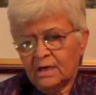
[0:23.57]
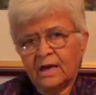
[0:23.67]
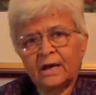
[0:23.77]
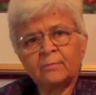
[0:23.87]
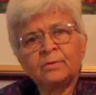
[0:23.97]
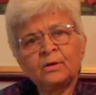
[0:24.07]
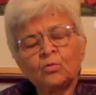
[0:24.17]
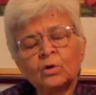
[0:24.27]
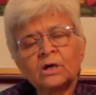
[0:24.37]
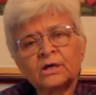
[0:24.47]
I've been
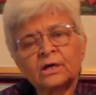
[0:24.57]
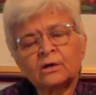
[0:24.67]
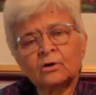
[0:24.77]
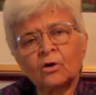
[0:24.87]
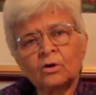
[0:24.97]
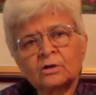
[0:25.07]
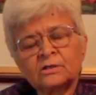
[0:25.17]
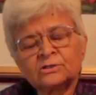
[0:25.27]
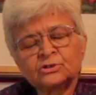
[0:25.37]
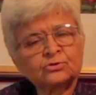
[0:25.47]
working on
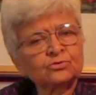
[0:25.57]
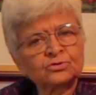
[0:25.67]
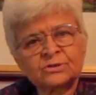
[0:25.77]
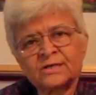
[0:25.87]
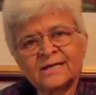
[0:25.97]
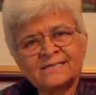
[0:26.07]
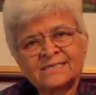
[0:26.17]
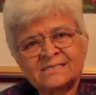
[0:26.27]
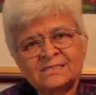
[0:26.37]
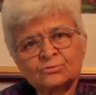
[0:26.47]
issues
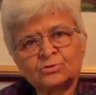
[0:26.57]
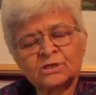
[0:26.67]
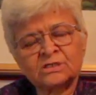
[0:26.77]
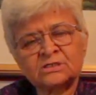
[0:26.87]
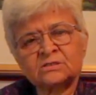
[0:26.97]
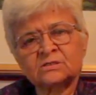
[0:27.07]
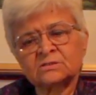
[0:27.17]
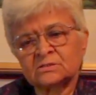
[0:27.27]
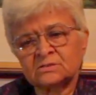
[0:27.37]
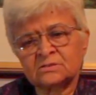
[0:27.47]
related to
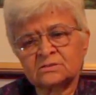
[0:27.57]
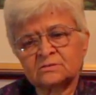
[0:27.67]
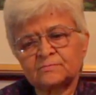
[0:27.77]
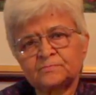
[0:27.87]
justice,